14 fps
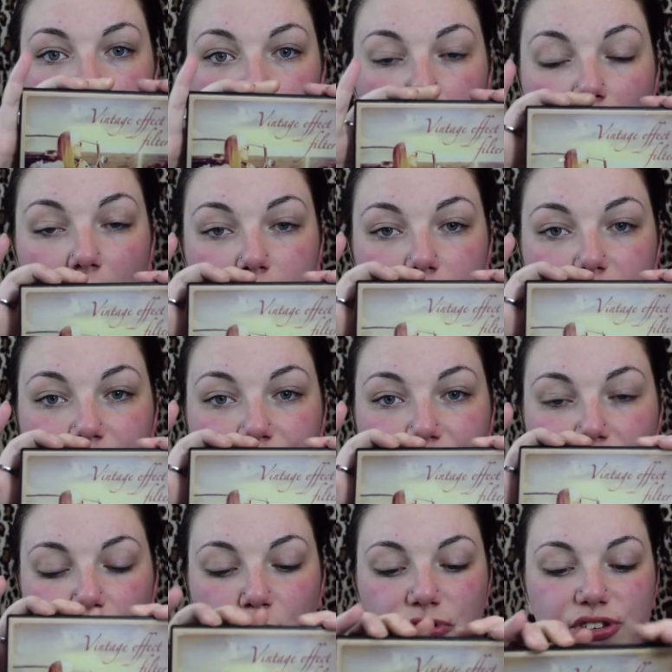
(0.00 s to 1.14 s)
Palette,
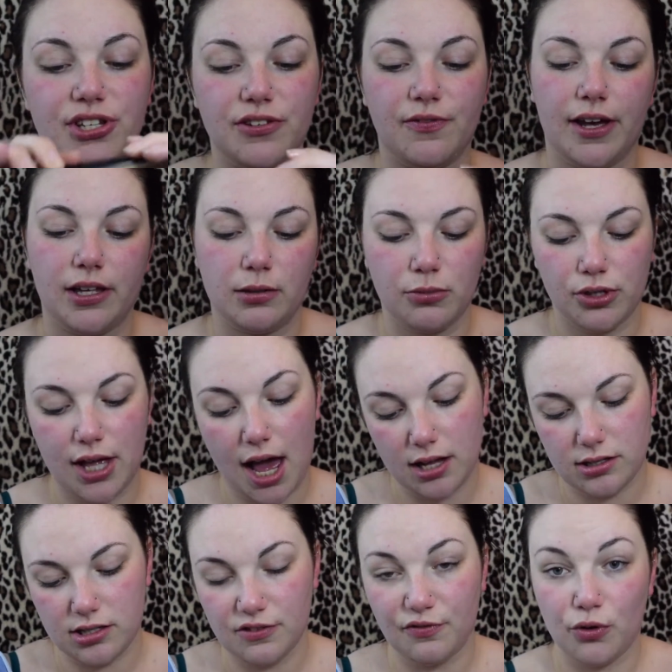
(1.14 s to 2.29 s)
which is available
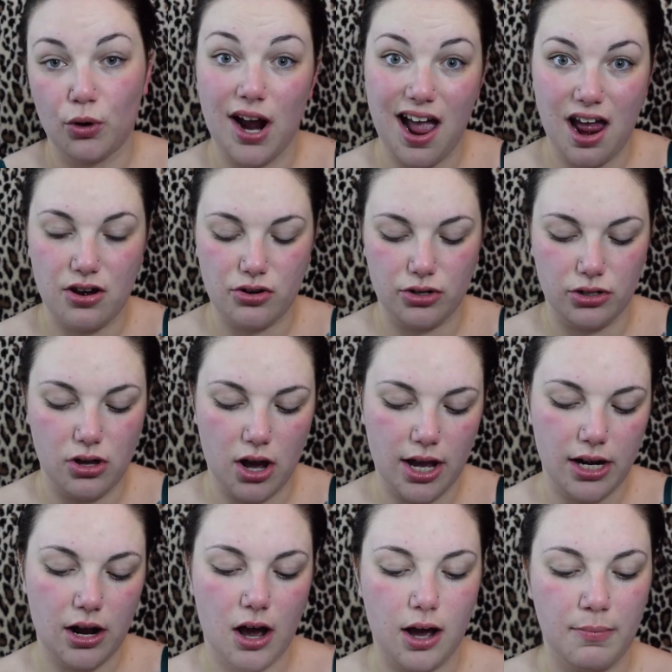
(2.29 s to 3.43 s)
at Sephora and
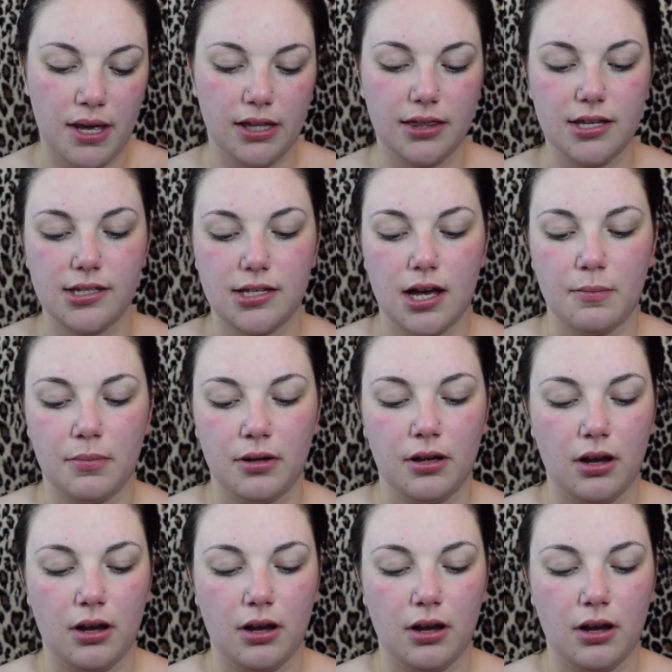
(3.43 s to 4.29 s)
online. I picked this up,